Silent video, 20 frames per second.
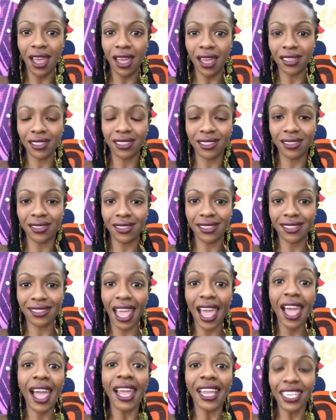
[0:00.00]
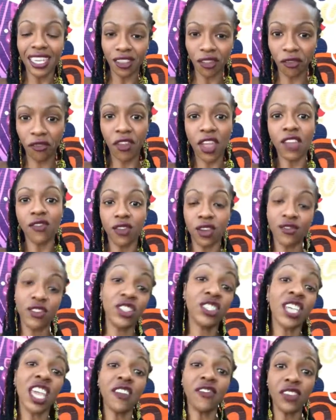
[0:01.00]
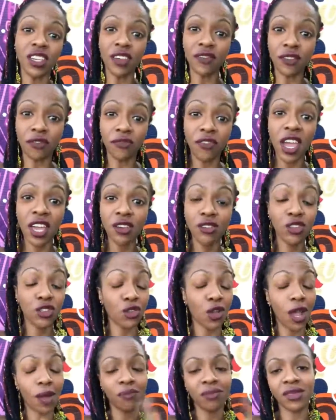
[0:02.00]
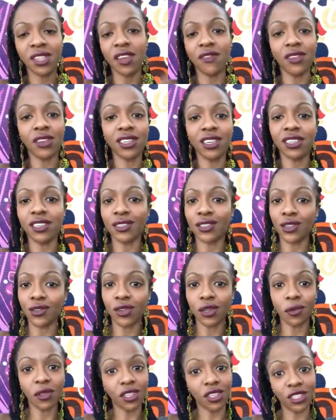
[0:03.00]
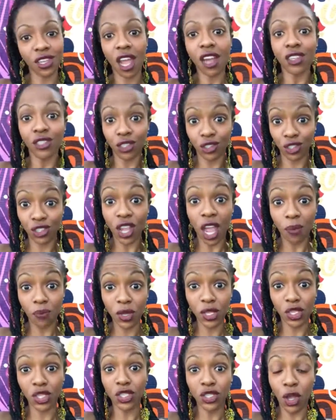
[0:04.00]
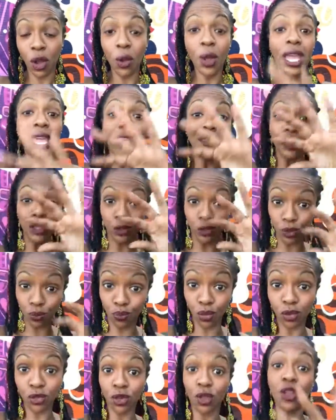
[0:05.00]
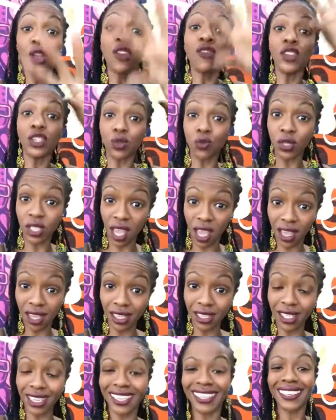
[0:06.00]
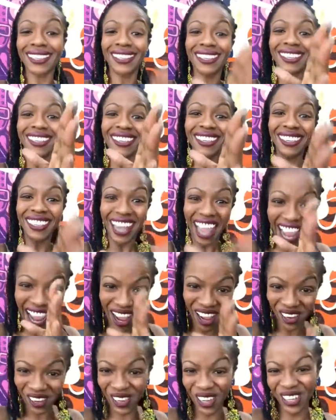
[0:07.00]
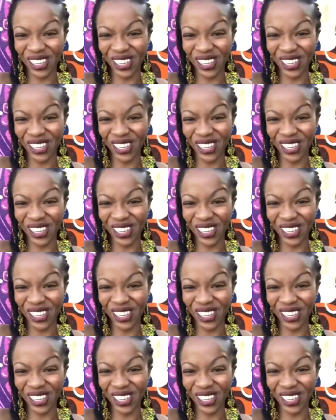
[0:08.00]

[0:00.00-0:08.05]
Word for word: uh, side in the favor of the safety of the fighter. So I'm never going to disagree with a doctor stoppage. So this was brutal. This was ugly. Now,